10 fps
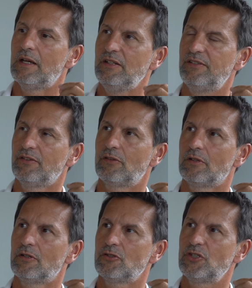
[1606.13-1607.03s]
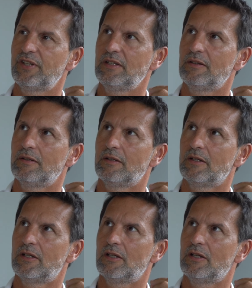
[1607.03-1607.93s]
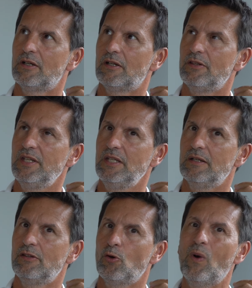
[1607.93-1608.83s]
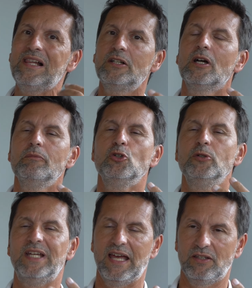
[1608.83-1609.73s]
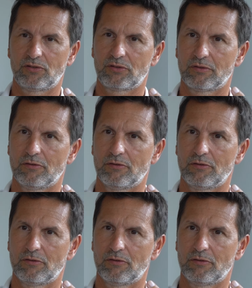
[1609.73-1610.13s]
She said, the welcome you get,